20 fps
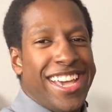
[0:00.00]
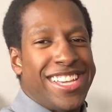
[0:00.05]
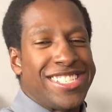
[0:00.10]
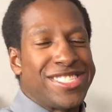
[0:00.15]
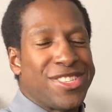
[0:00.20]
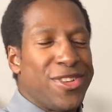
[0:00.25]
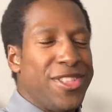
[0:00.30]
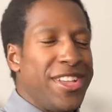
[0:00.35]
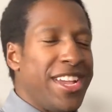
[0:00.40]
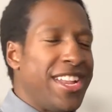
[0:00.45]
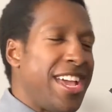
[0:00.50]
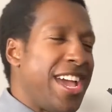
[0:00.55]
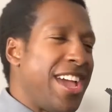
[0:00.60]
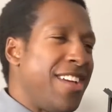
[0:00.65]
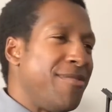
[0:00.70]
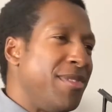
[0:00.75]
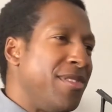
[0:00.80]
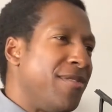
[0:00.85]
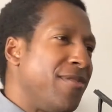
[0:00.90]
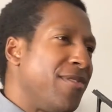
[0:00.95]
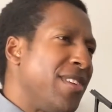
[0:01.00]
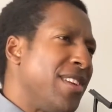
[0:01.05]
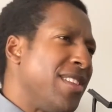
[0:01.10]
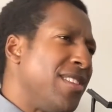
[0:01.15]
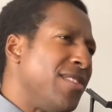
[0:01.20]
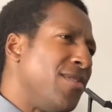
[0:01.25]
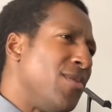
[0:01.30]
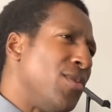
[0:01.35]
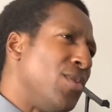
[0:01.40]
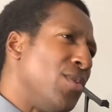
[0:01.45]
Sterling and I have been
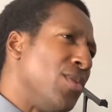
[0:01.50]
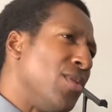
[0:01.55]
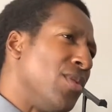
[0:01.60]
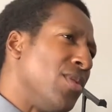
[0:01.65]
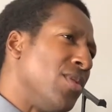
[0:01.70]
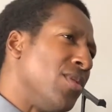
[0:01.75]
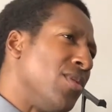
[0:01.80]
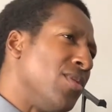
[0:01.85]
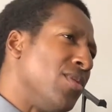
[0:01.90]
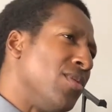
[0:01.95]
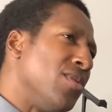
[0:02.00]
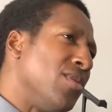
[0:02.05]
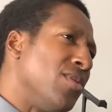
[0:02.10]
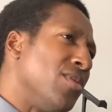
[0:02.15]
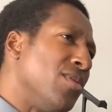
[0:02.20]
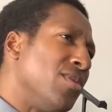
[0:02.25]
friends for,